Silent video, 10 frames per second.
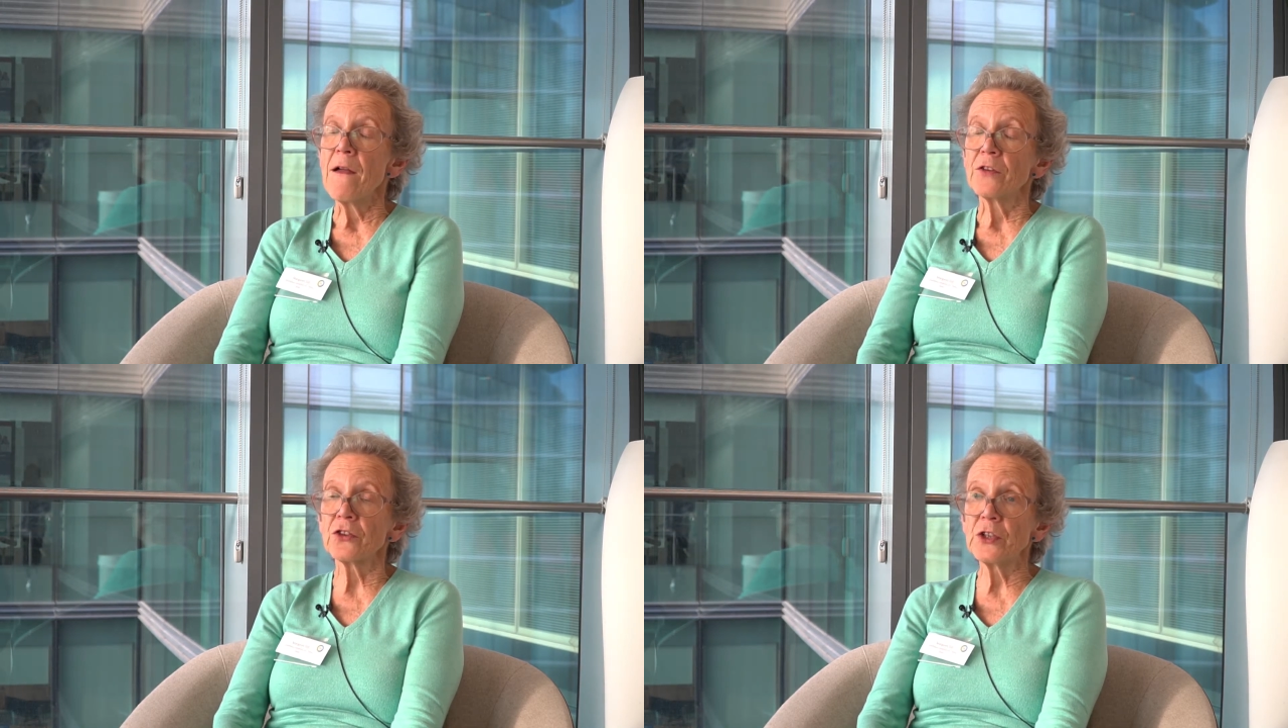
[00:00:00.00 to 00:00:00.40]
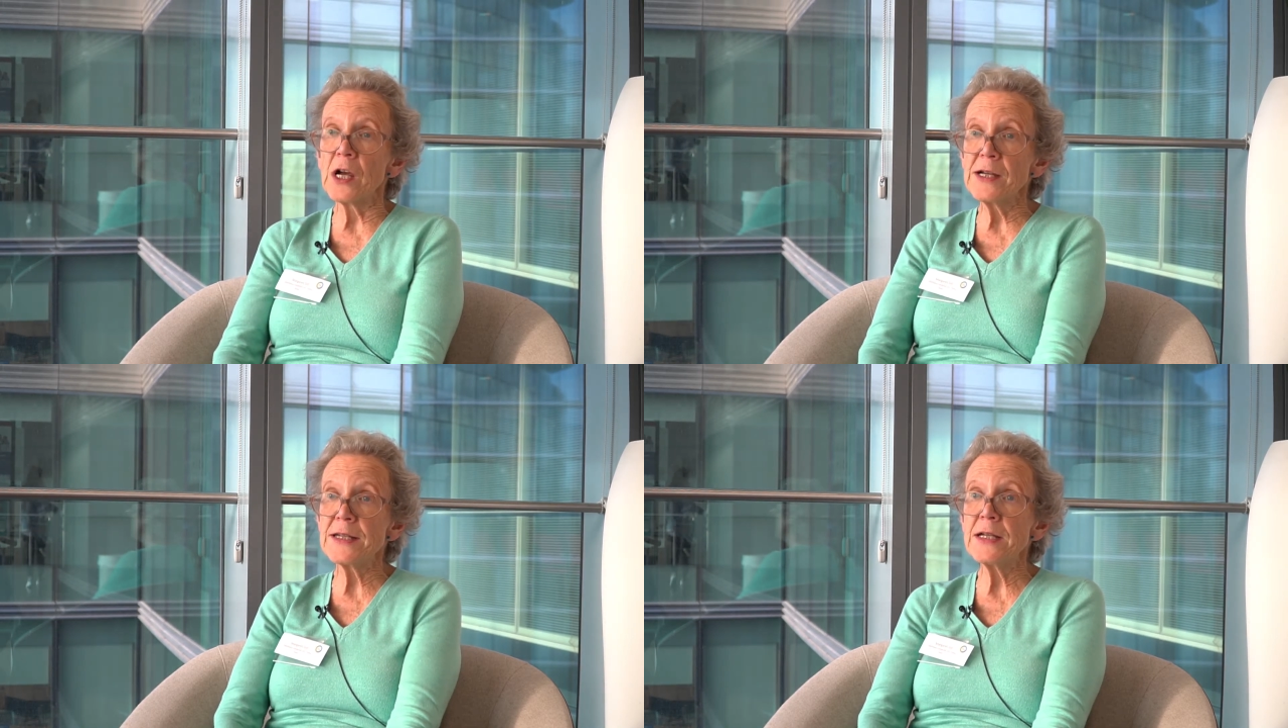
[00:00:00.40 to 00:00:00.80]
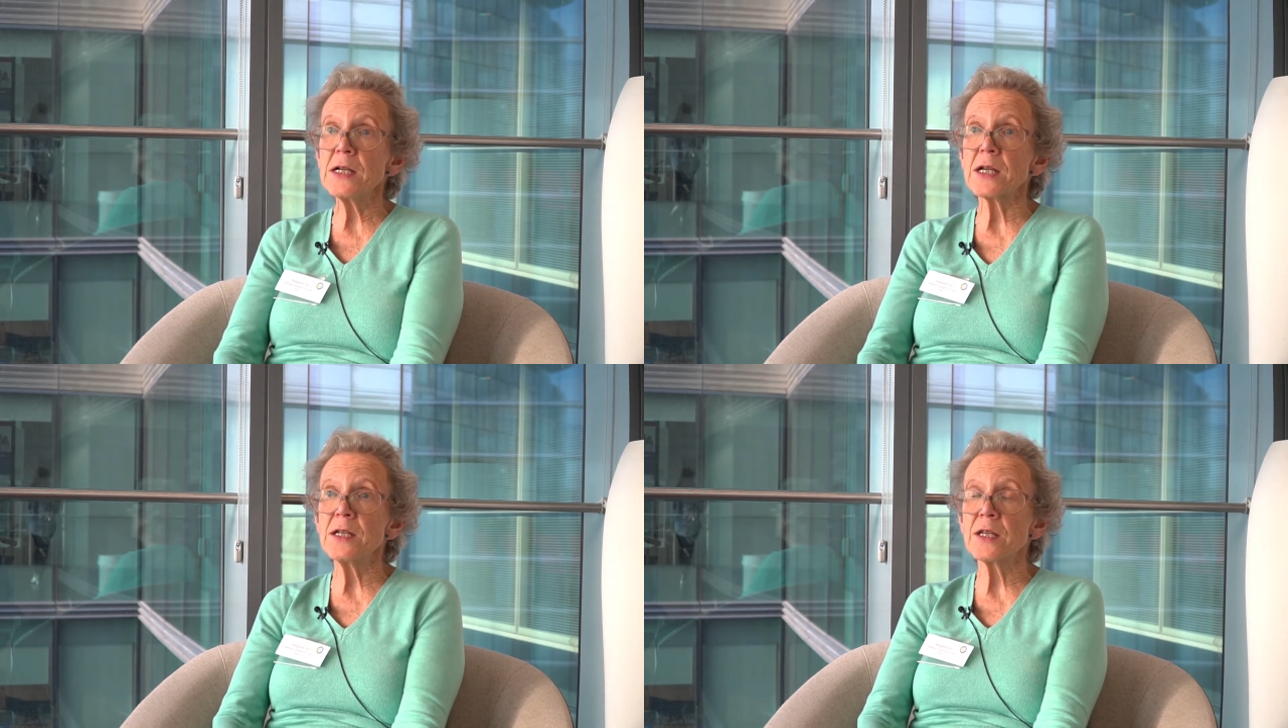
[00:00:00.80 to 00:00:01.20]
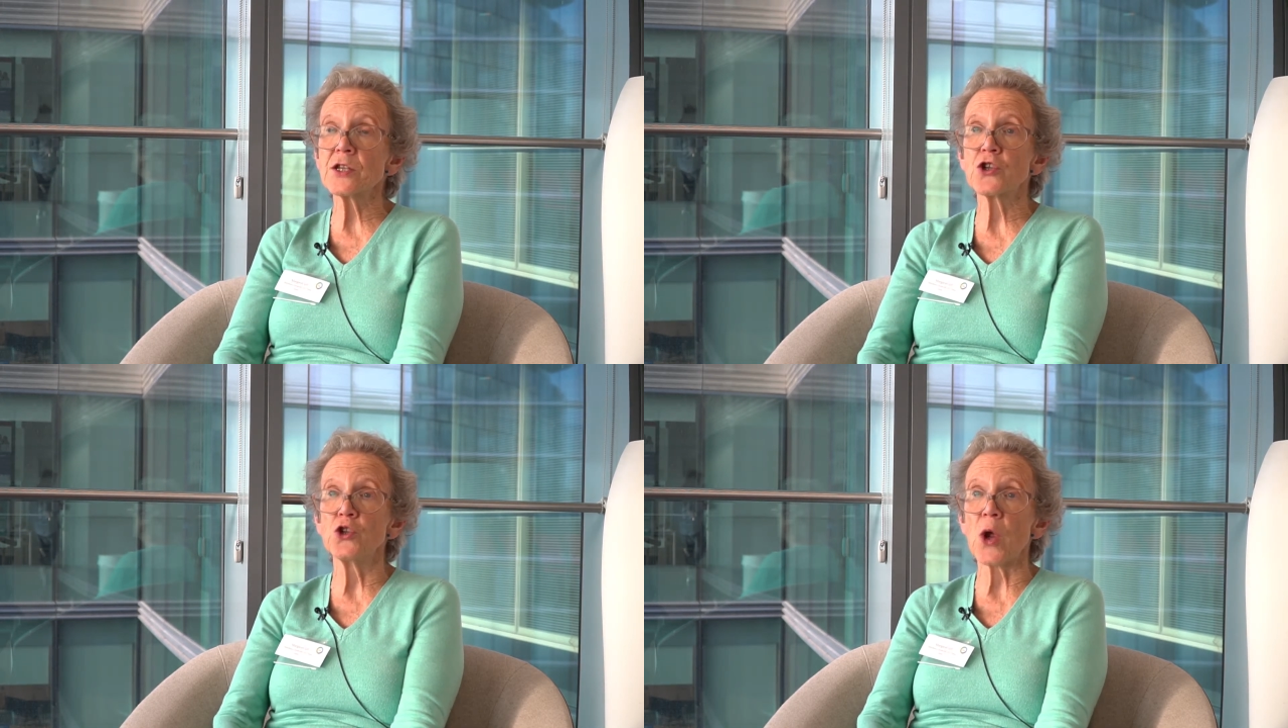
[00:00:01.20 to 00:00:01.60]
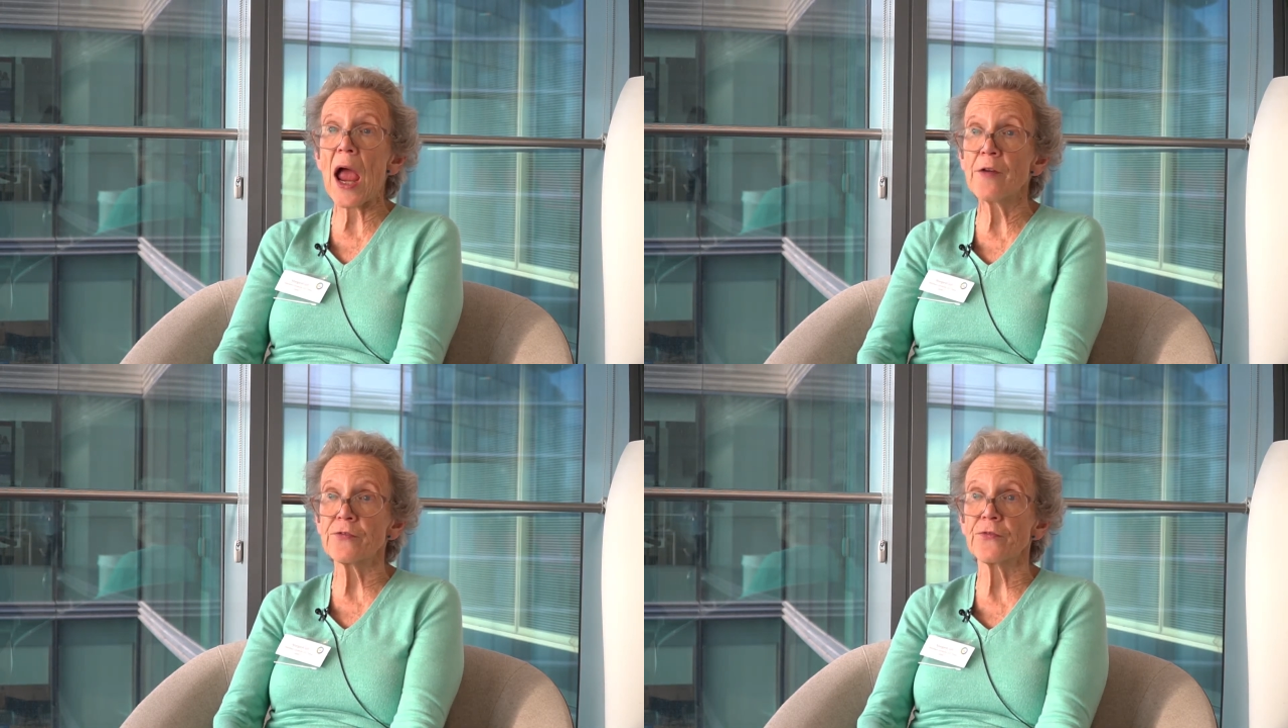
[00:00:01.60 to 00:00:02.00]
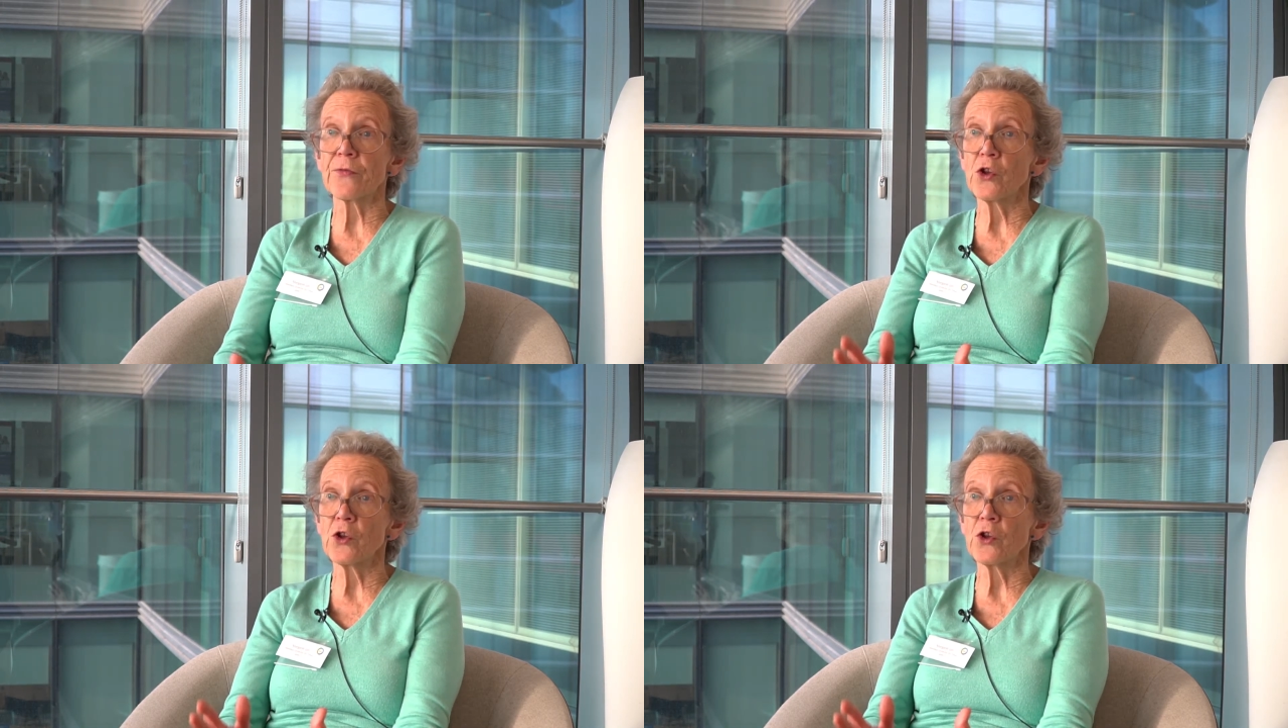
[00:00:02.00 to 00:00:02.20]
So the idea is to have